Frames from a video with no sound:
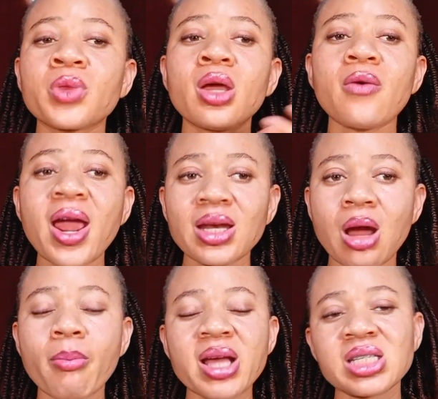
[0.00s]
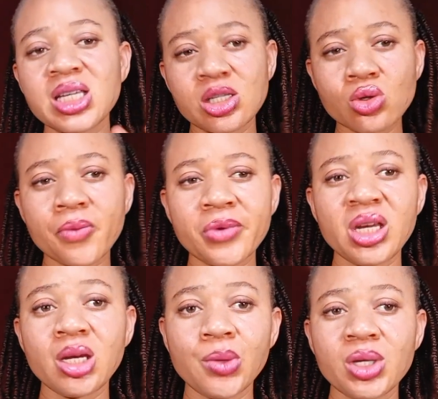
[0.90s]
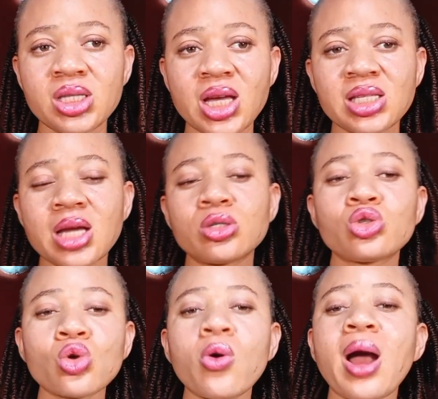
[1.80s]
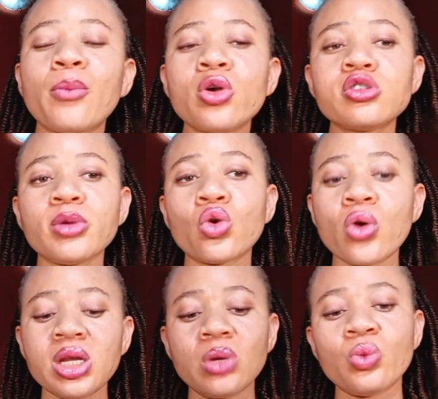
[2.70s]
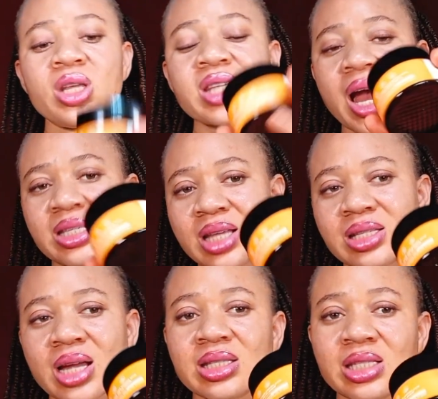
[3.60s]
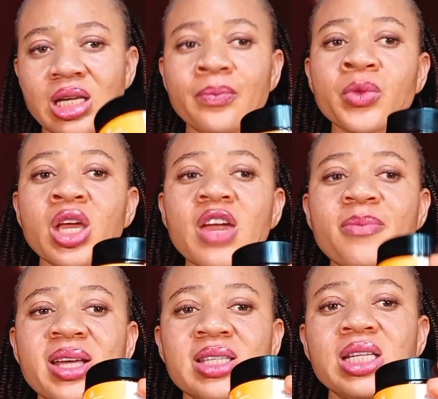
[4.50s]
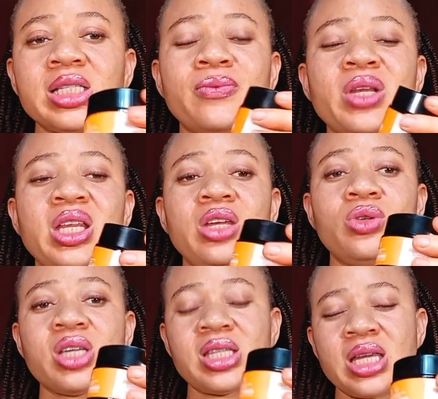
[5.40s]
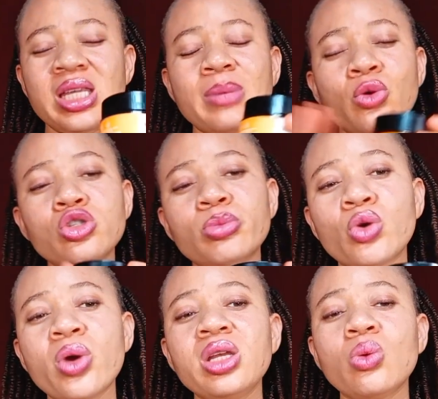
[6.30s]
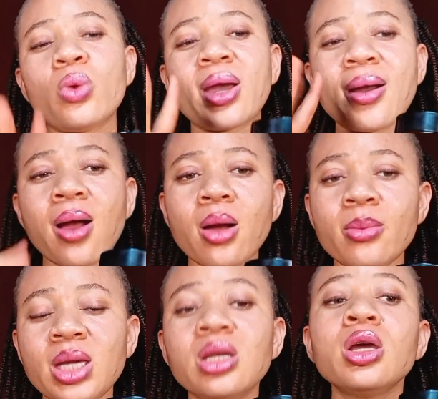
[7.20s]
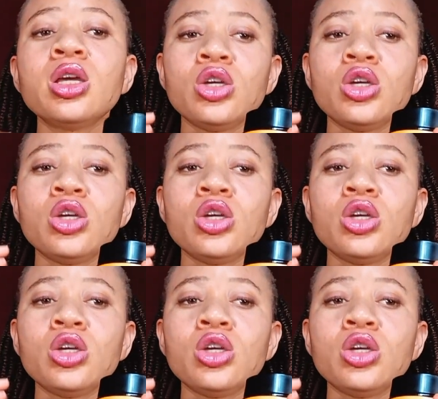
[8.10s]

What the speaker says: Right now my skin is not feeling irritated, so I'm going to be going in with this astaxanthin. If my skin is feeling irritated, then I'm going to be going in with calming